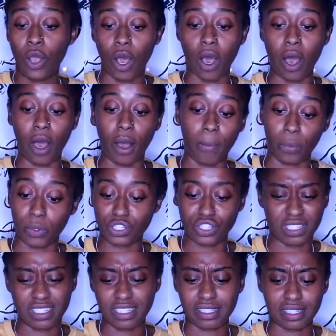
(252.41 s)
um, we're
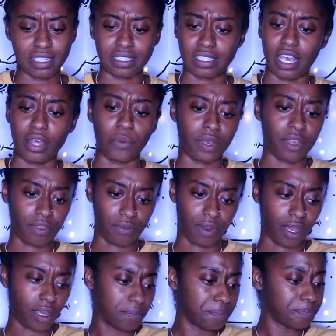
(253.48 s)
just discontent with, right?